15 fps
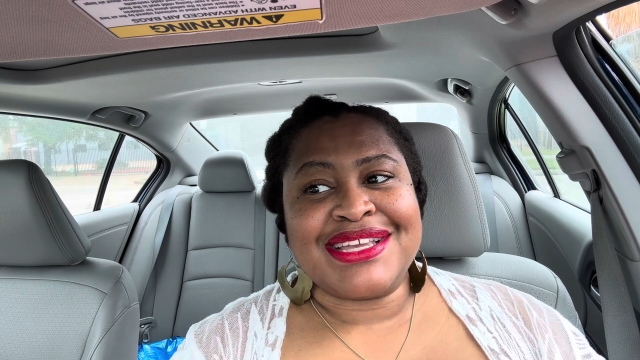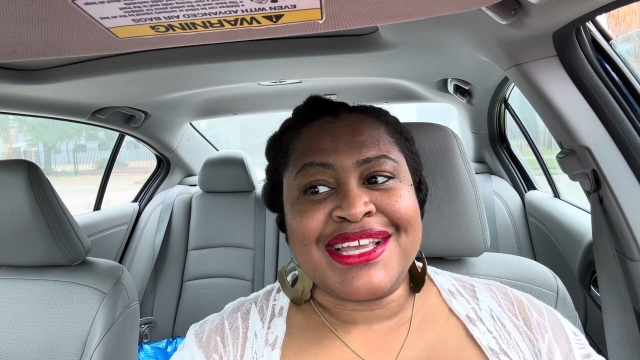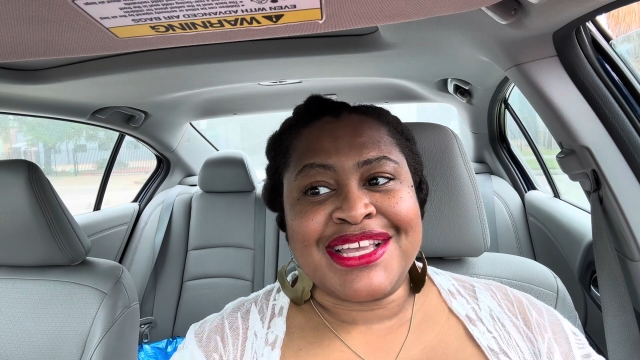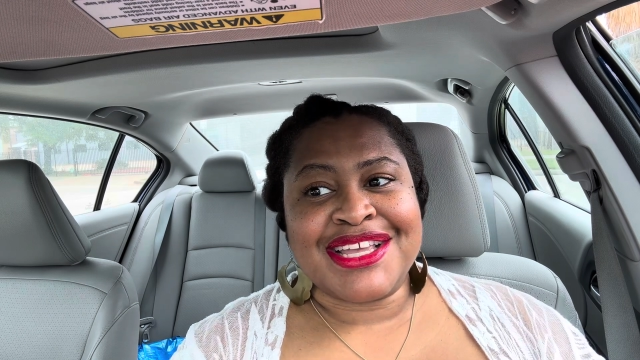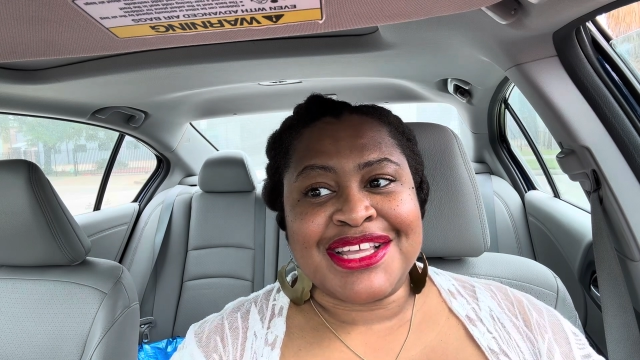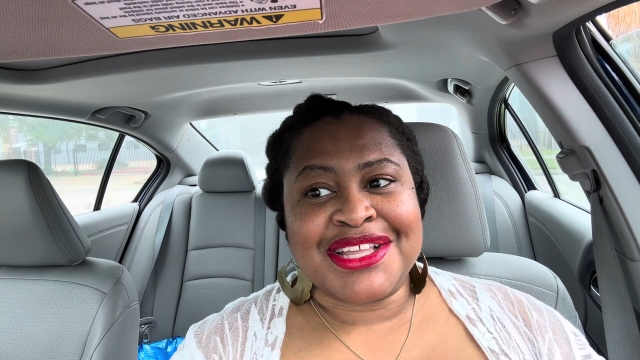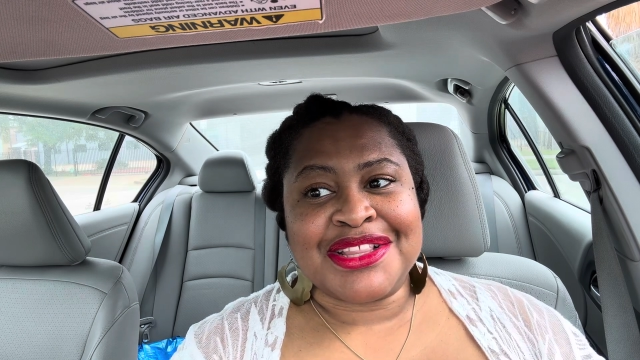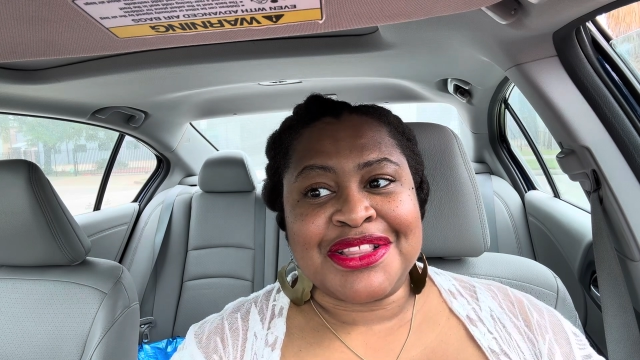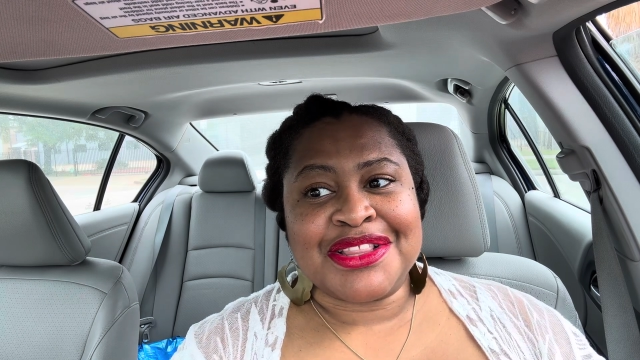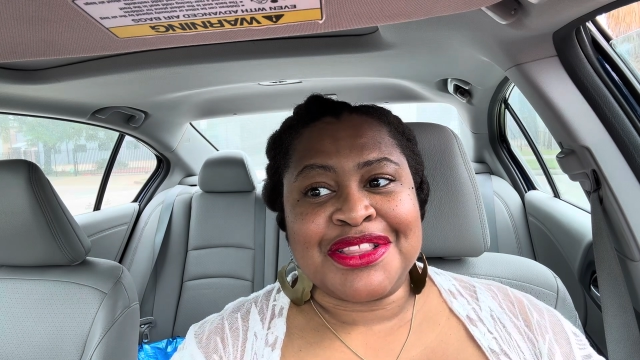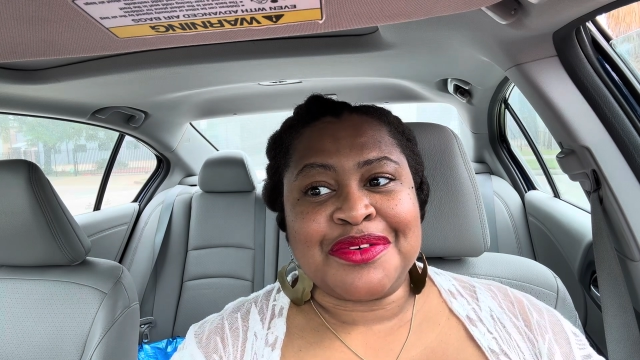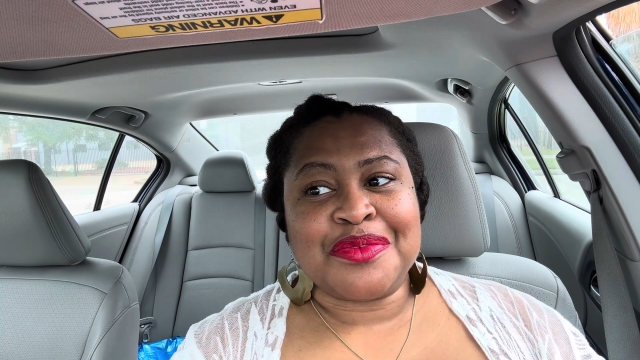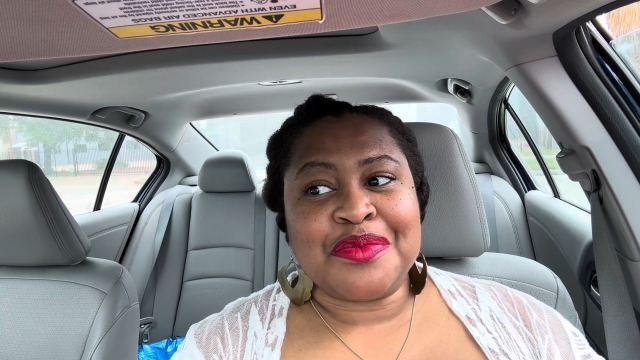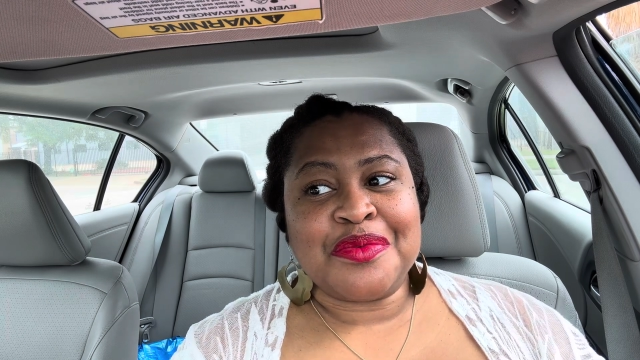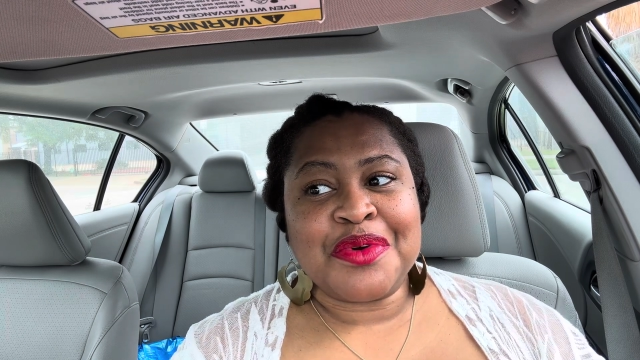in
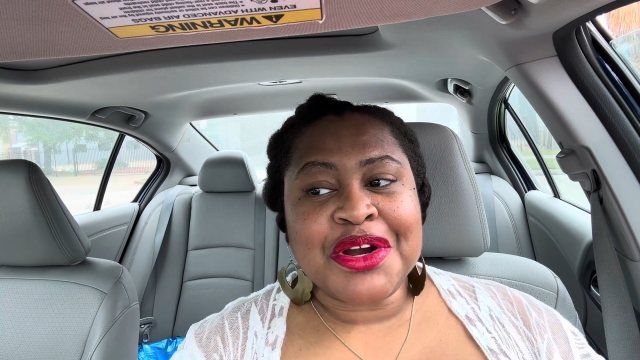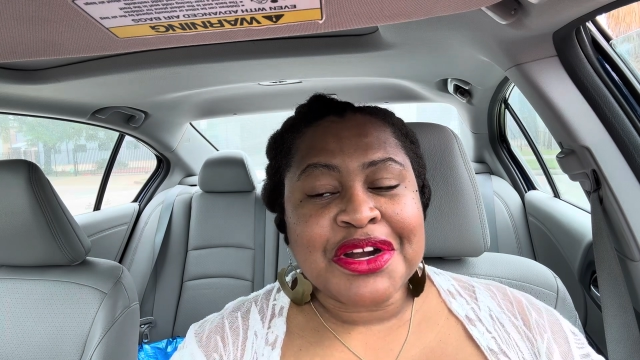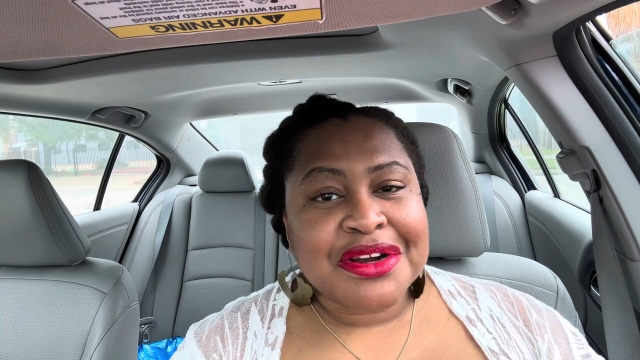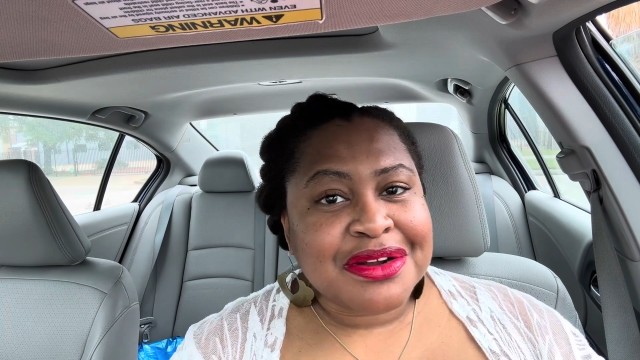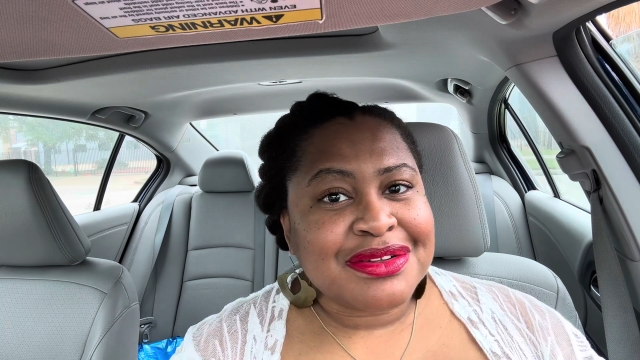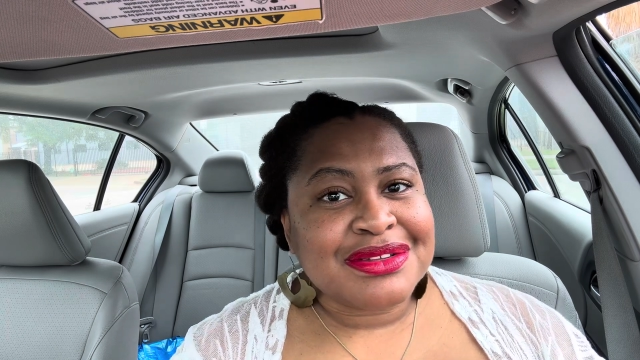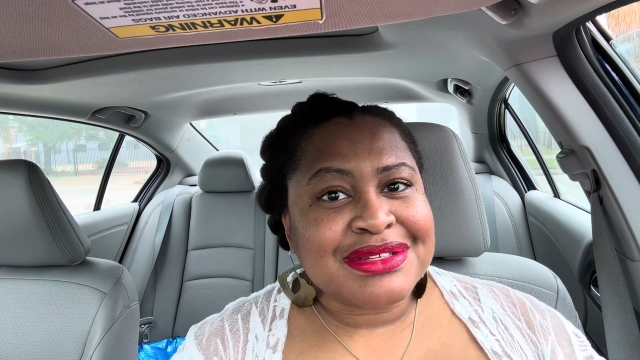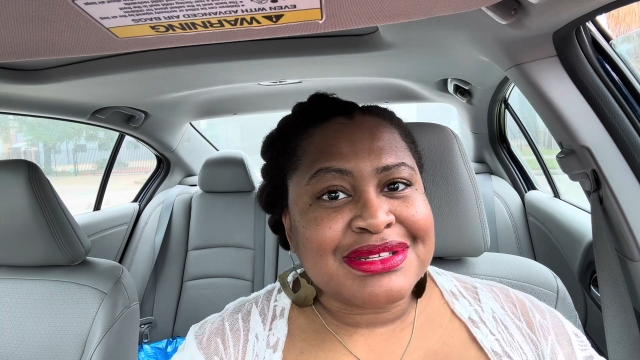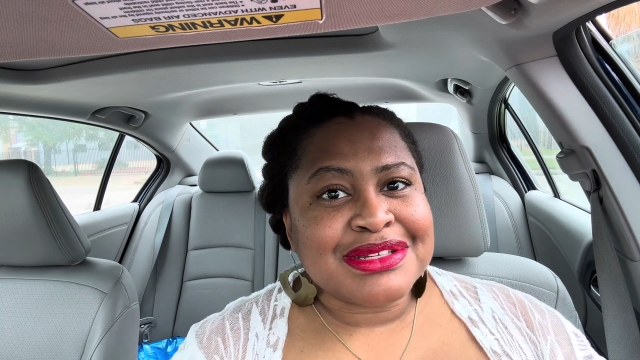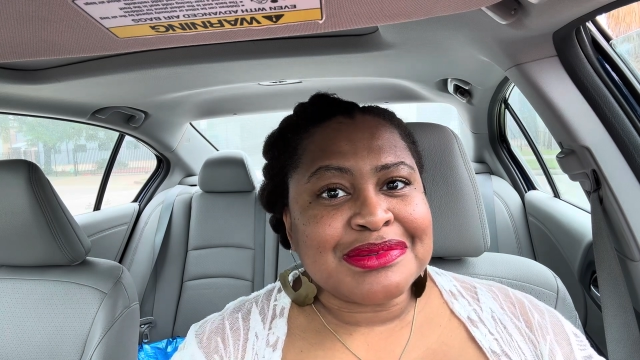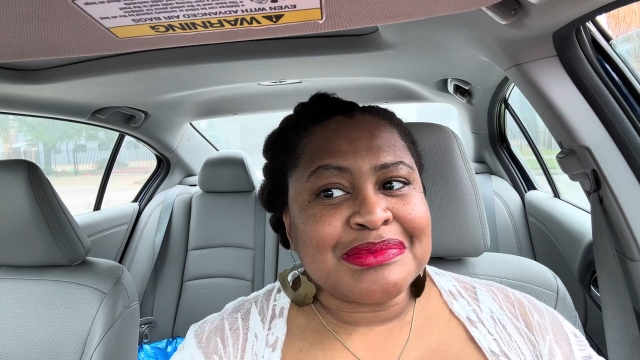the world.